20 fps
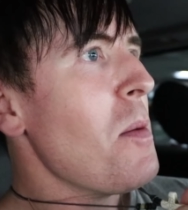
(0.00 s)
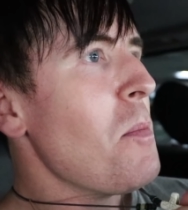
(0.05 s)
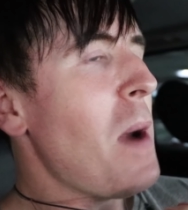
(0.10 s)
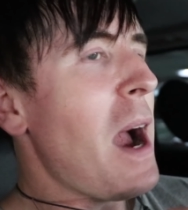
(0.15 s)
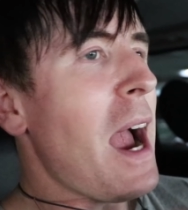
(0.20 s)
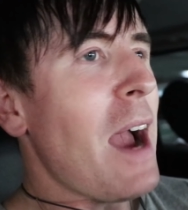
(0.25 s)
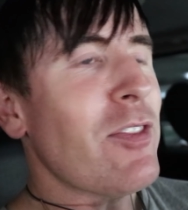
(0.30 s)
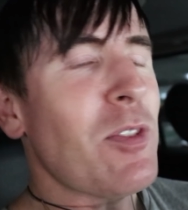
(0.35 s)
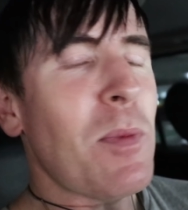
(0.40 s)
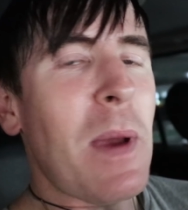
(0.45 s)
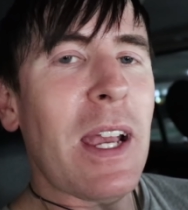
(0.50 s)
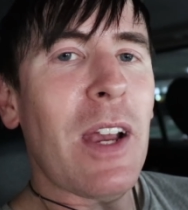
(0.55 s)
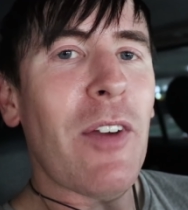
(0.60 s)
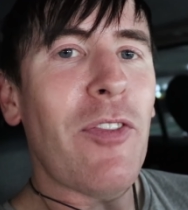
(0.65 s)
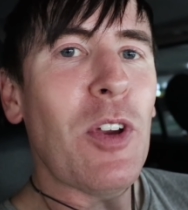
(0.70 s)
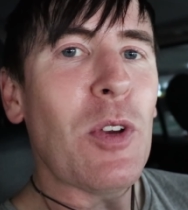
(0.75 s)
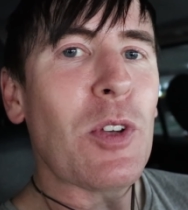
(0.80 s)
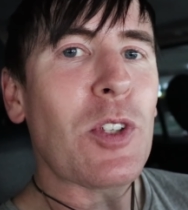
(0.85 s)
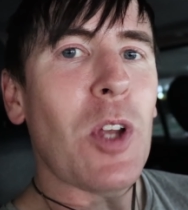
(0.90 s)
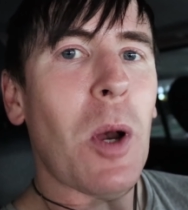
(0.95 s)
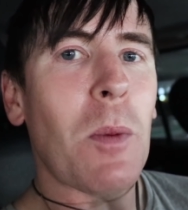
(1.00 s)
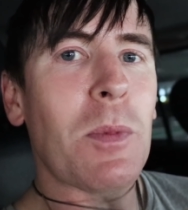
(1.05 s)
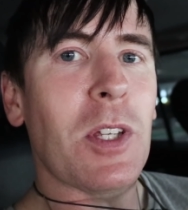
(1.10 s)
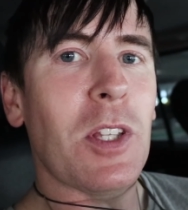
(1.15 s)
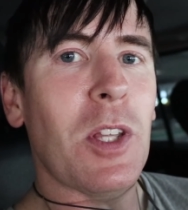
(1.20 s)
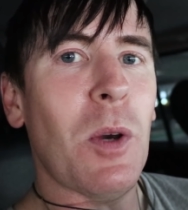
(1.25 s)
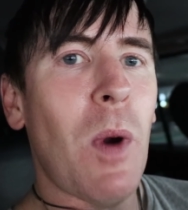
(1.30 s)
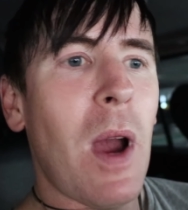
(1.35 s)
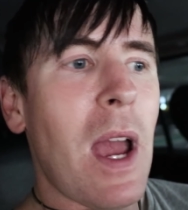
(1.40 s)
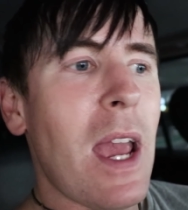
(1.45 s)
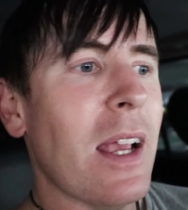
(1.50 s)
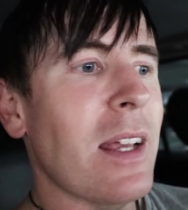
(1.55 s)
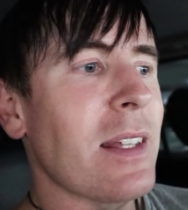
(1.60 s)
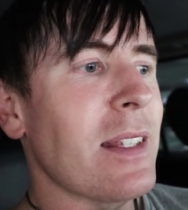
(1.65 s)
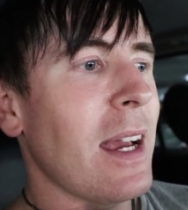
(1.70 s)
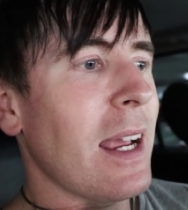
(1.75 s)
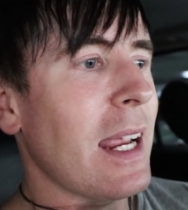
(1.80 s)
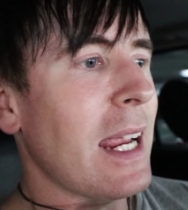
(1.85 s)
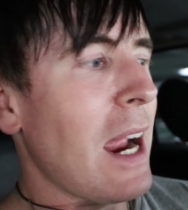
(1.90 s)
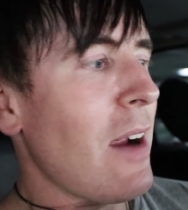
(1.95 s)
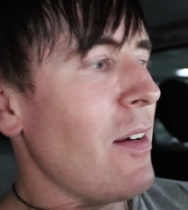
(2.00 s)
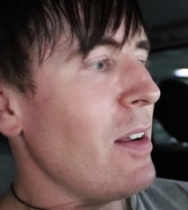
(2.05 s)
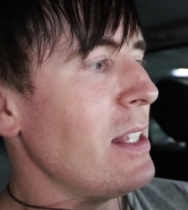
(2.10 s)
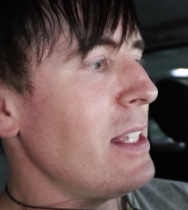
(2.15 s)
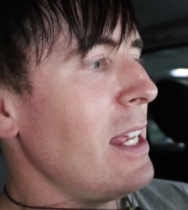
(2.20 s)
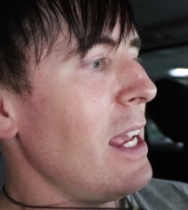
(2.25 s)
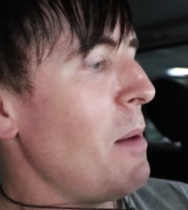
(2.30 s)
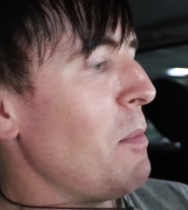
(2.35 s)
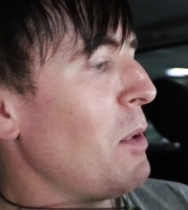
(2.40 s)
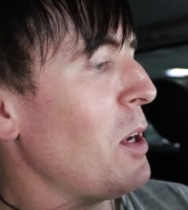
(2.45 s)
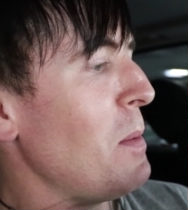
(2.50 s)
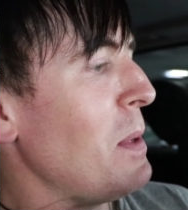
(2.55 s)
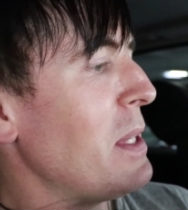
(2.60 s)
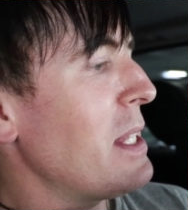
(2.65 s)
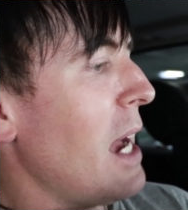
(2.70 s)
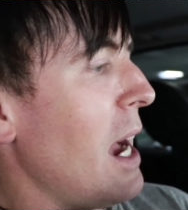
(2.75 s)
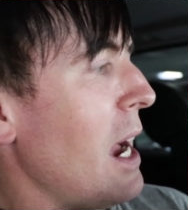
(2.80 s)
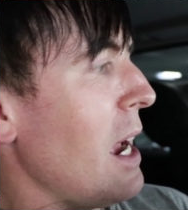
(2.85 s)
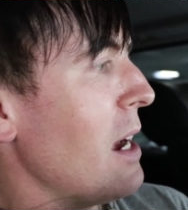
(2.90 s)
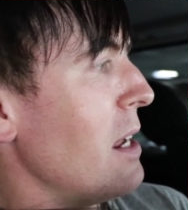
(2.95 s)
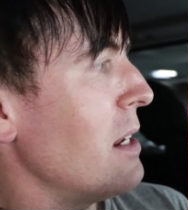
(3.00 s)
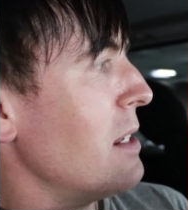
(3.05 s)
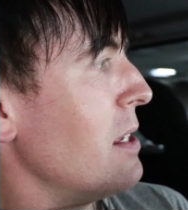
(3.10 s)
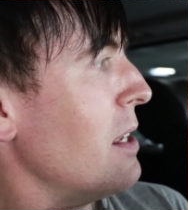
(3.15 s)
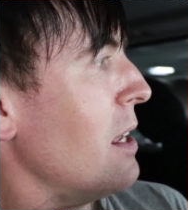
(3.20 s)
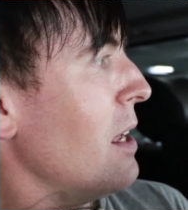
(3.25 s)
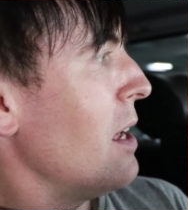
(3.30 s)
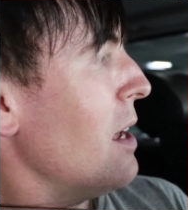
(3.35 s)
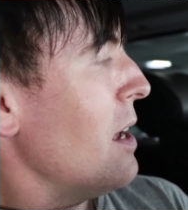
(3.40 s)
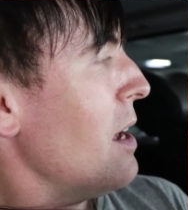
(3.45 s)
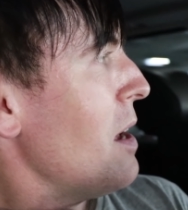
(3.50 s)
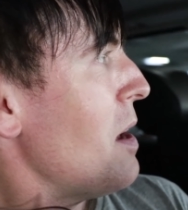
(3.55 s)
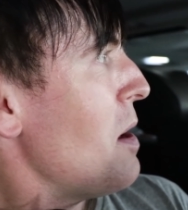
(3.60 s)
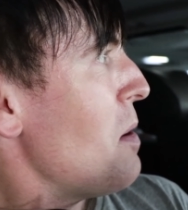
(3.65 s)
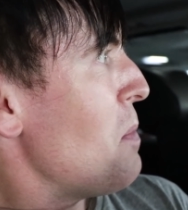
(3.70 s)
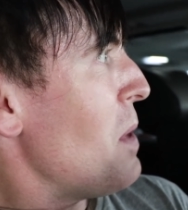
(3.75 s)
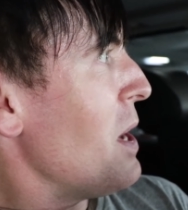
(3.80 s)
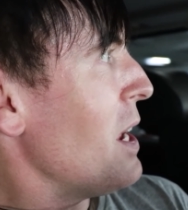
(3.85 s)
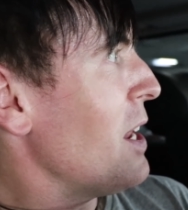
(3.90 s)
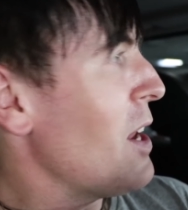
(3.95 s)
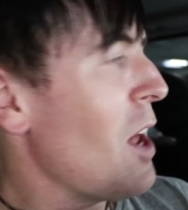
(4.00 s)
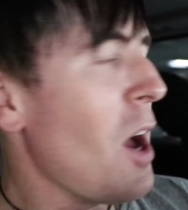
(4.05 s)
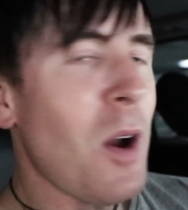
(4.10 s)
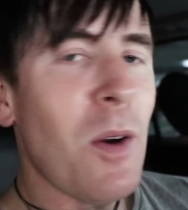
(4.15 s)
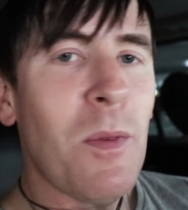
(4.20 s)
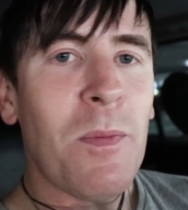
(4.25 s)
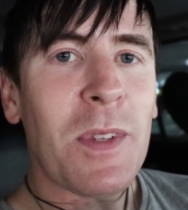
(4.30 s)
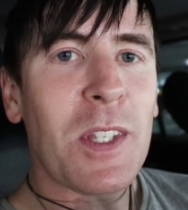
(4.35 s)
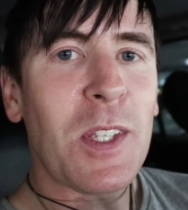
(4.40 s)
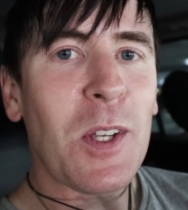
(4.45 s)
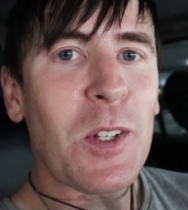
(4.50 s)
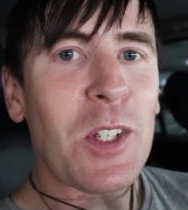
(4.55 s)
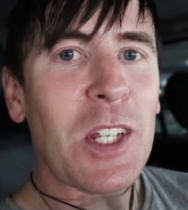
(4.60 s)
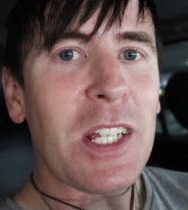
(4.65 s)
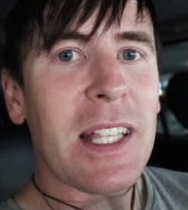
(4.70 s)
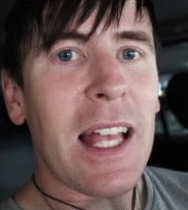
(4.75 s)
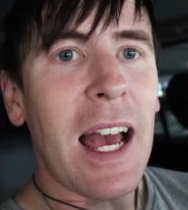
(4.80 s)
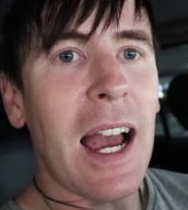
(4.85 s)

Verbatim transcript: might have to make a few stops on the way because I guarantee I'm going to be tired. But you know, such is